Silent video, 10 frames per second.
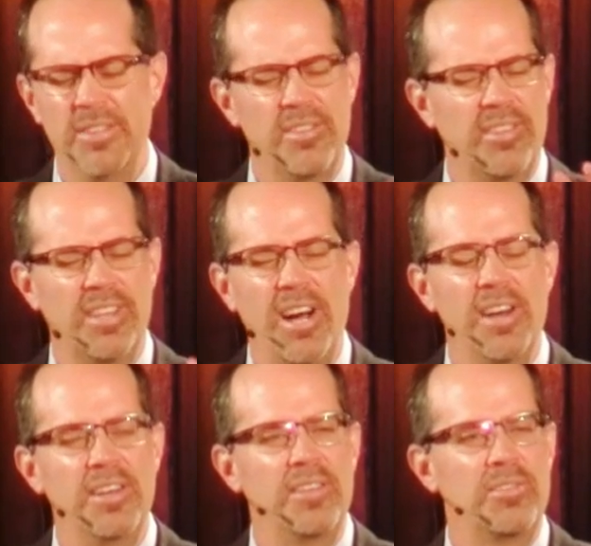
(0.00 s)
in this
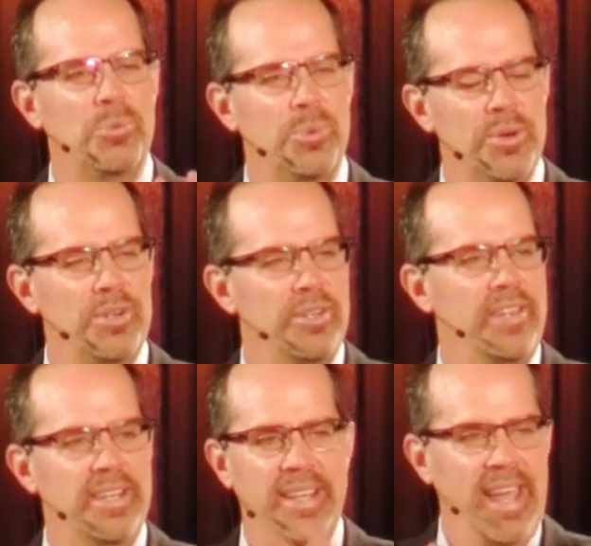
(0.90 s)
godless world
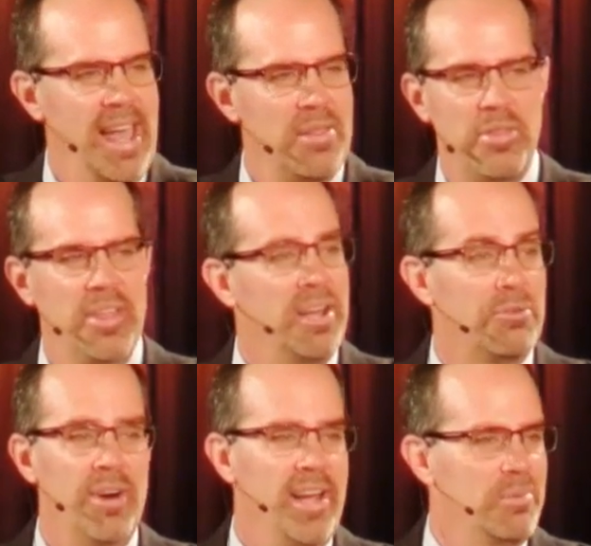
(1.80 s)
that can't think
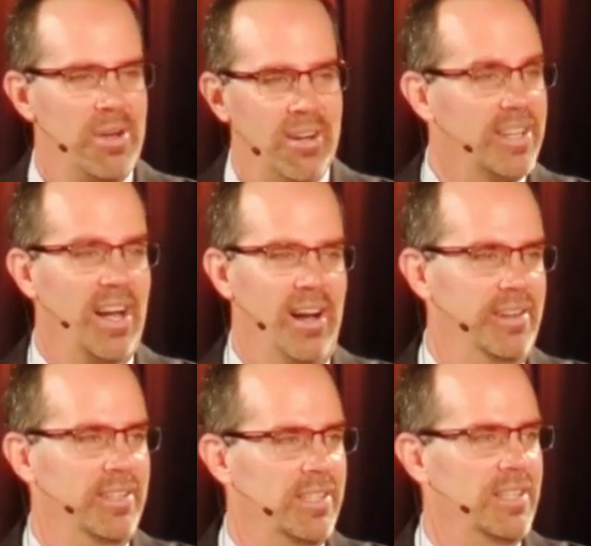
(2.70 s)
right about God?
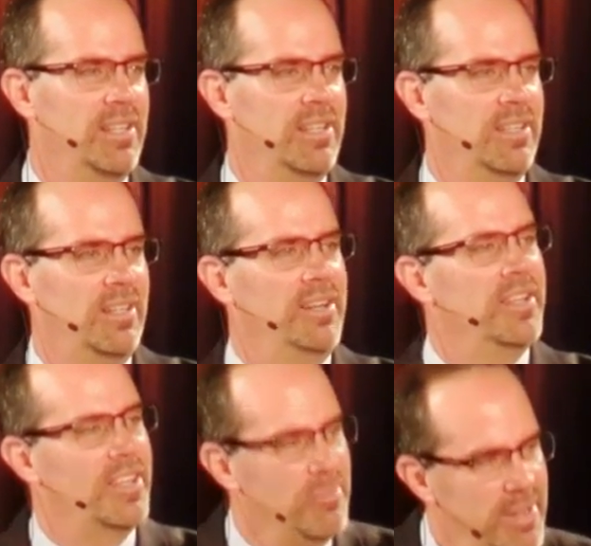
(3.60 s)
Are you
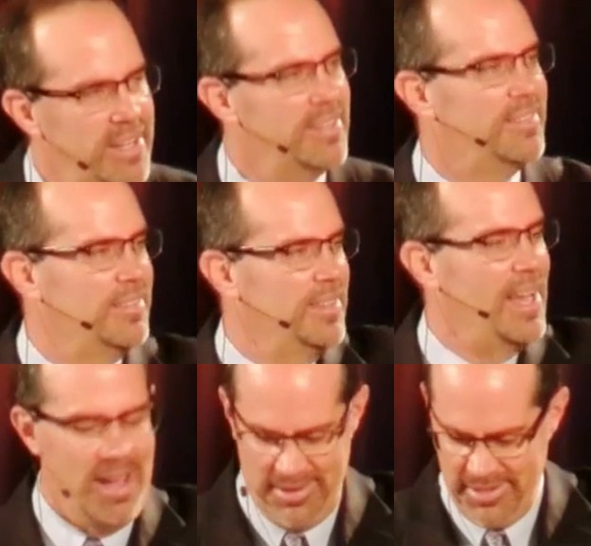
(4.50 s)
committed to
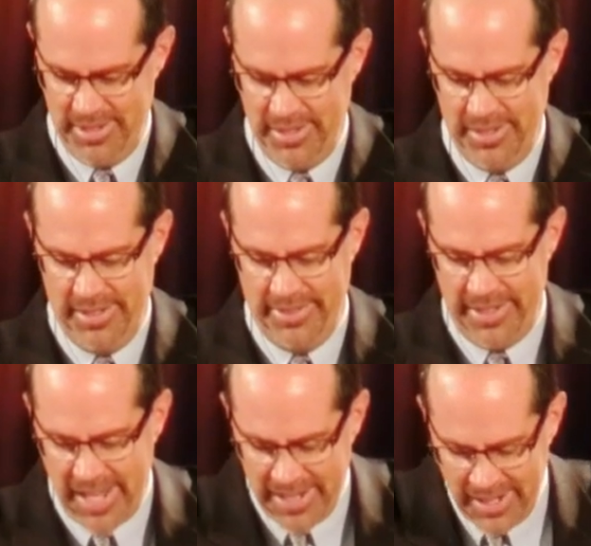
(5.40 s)
that?
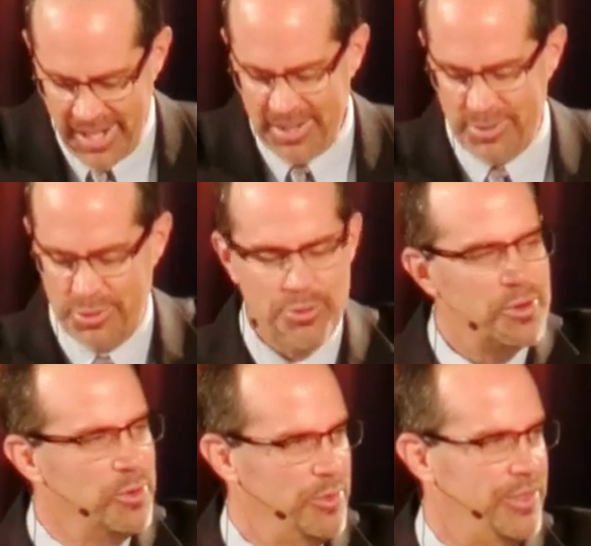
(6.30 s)
They need
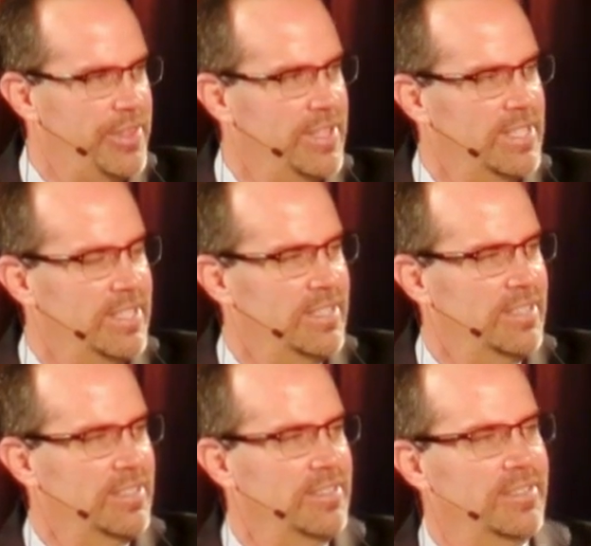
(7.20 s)
truth,
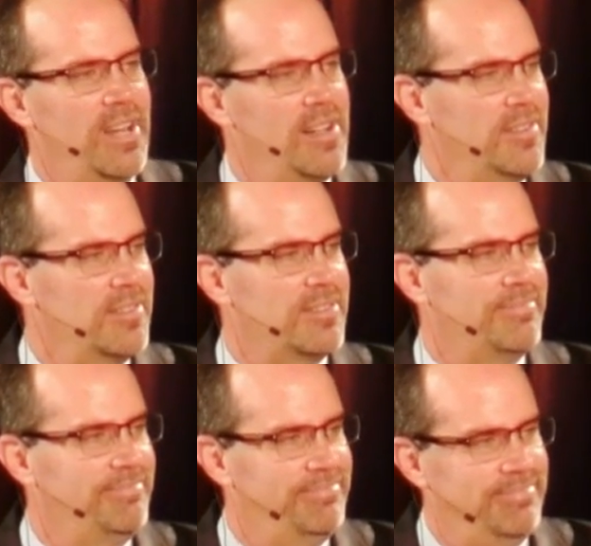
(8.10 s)
not just
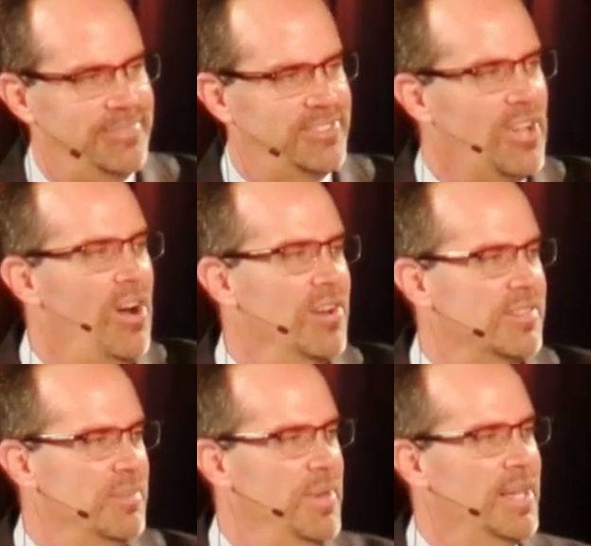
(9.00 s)

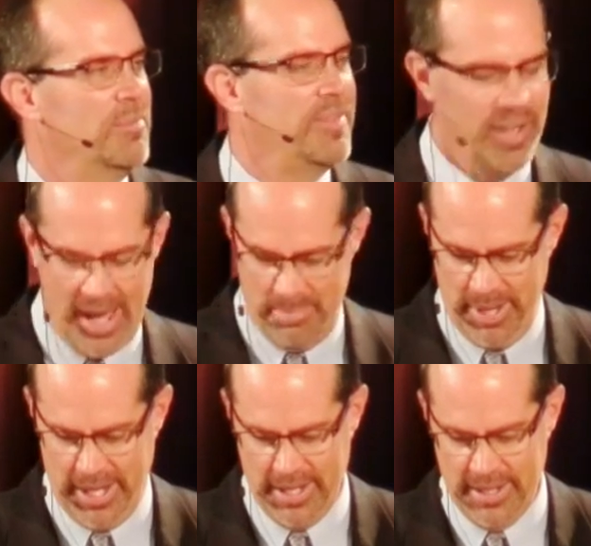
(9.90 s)
songs that make them feel happy.